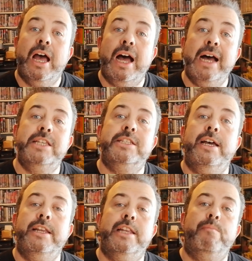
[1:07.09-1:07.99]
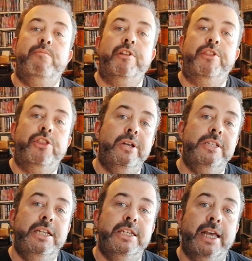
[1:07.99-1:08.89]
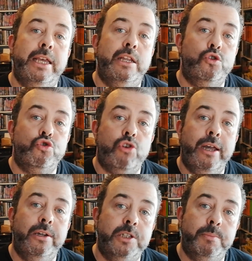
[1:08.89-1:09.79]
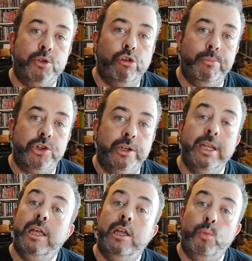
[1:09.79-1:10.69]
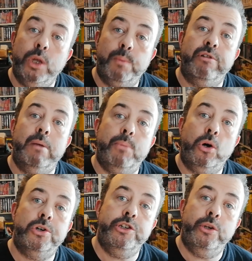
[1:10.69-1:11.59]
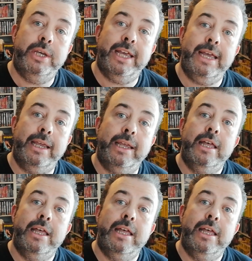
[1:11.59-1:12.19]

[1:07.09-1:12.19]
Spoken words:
I signed up for a 30-day trial subscription with Britbox UK.